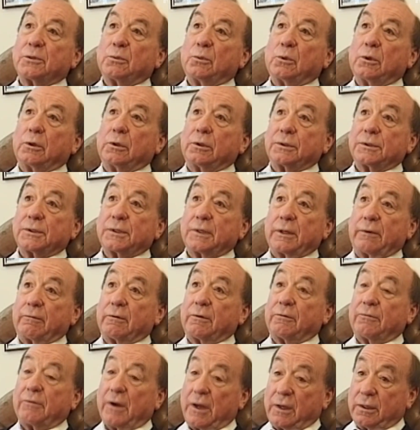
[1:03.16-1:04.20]
was Evil
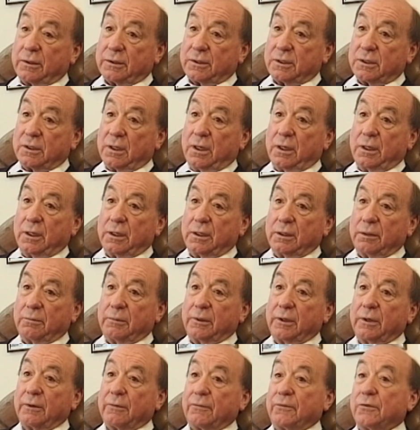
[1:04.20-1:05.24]
of Frankenstein, we
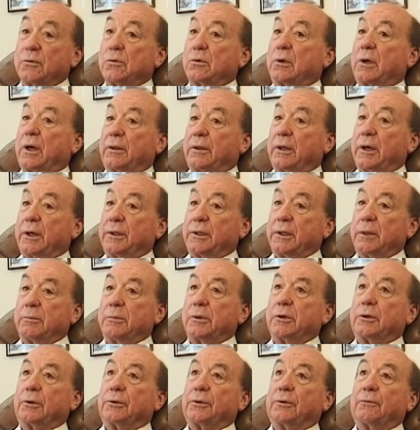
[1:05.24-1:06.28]
did a few like that. Then we
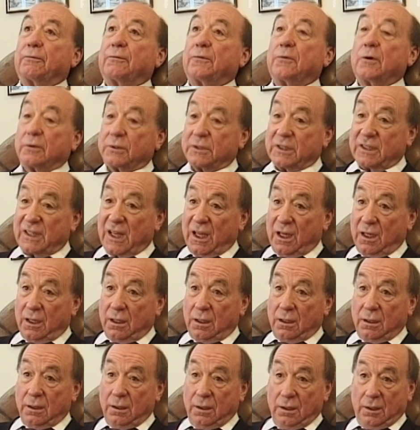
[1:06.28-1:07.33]
got the Fox
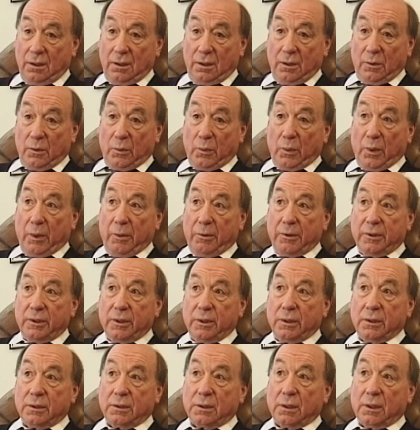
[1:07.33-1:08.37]
deal, where we
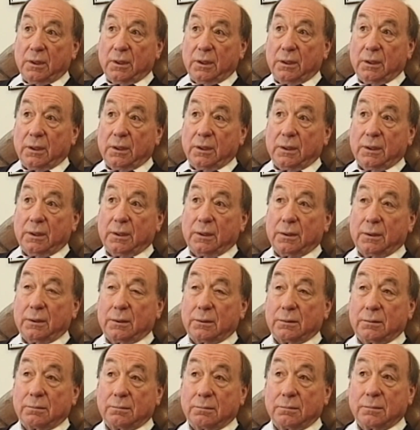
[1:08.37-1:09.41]
did
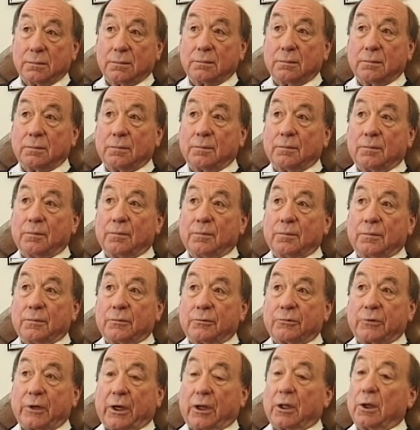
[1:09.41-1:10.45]
Dracula,
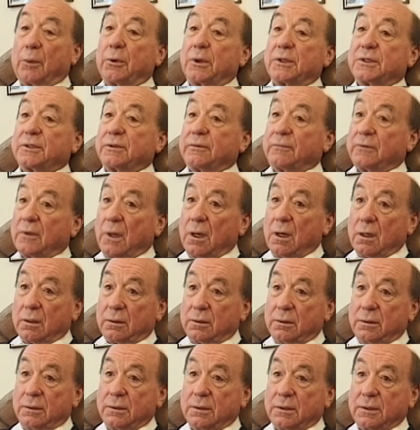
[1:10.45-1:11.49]
Prince of
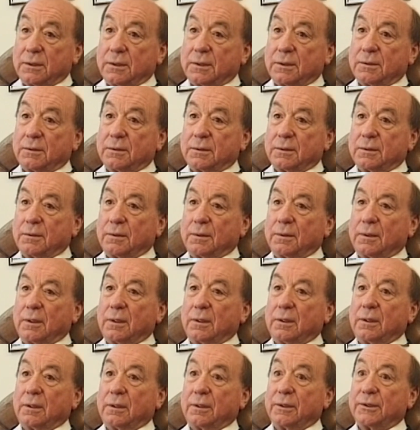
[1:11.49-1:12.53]
Darkness,
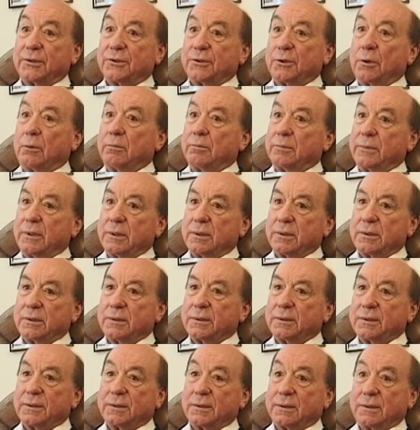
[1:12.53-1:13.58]
the
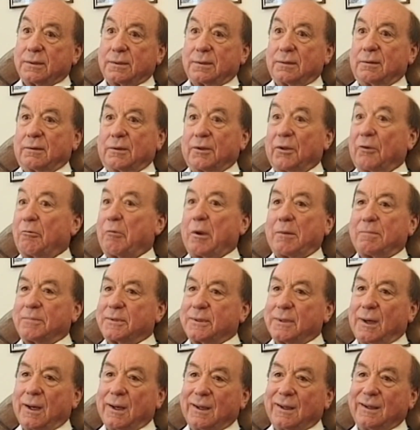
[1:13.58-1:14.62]
Zombies, the
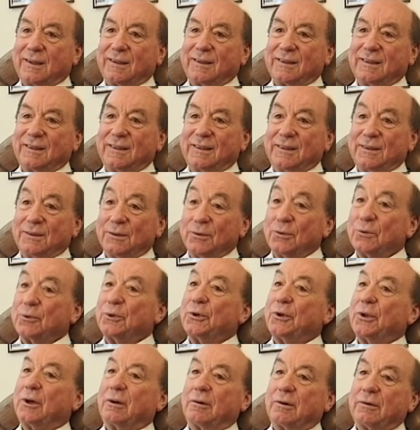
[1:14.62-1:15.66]
Reptile, all
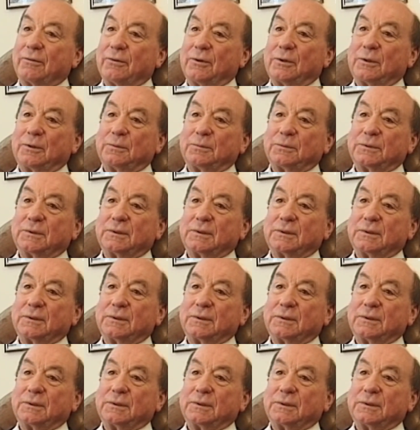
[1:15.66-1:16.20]
good horror films.